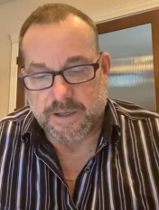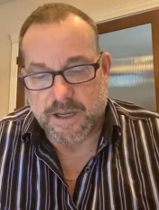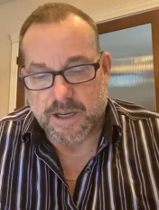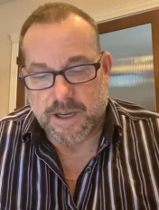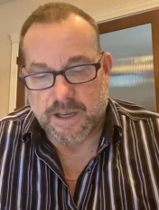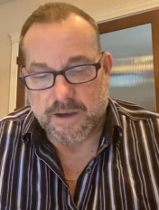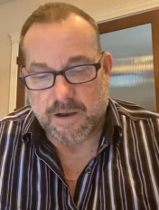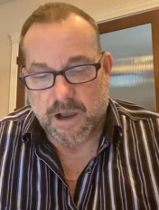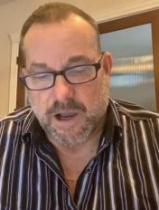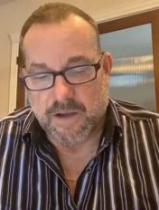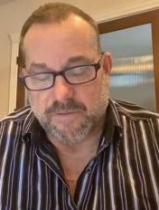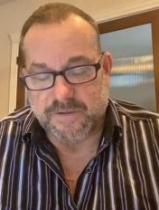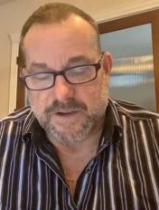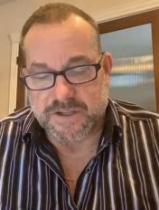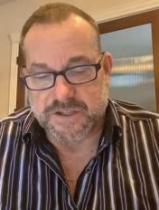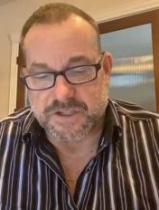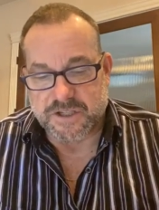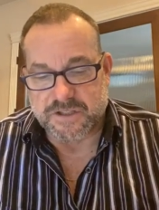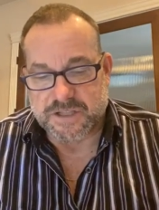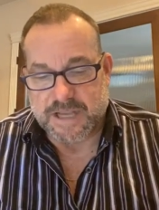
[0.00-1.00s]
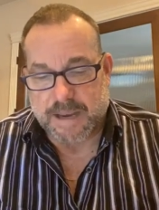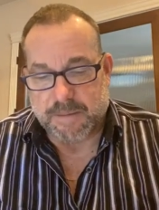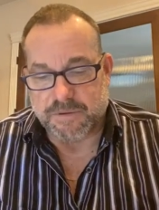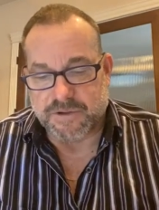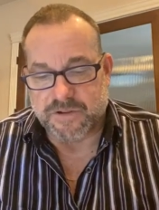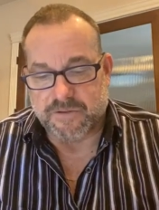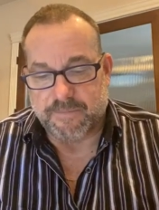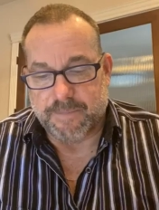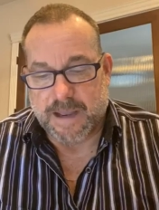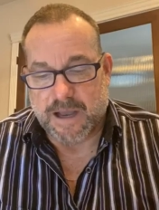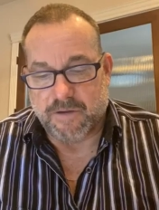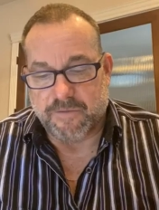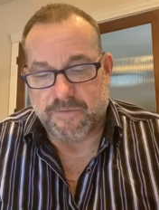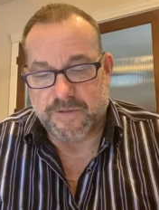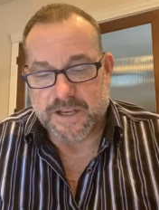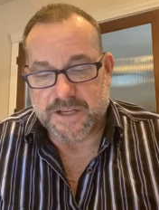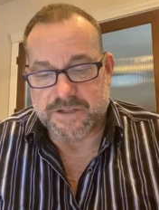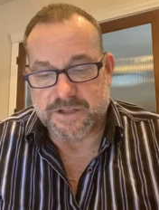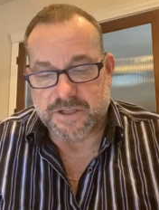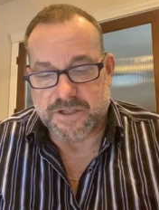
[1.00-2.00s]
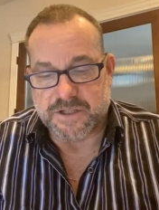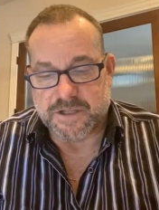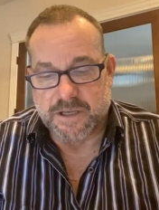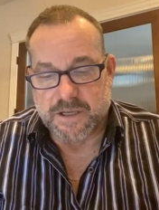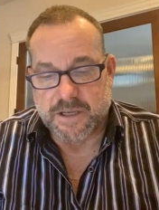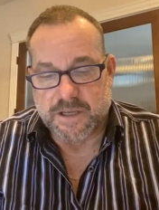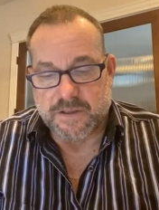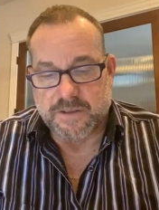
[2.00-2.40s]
And obvious examples of malfeasance